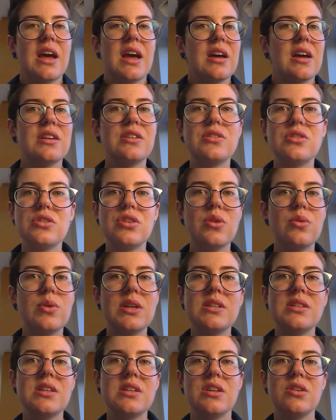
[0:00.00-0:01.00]
Yeah, it's so
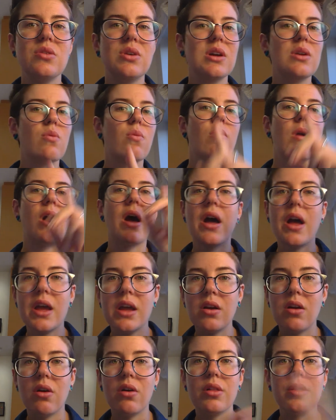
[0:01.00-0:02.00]
easy. You can
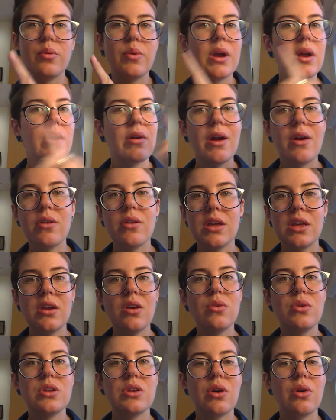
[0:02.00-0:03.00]
ride all the way around
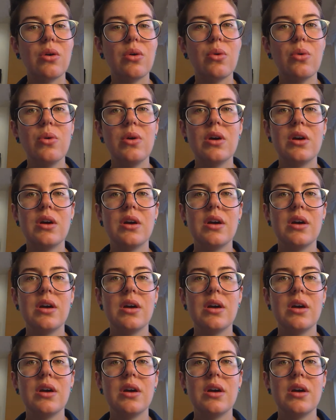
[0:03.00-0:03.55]
Kyoto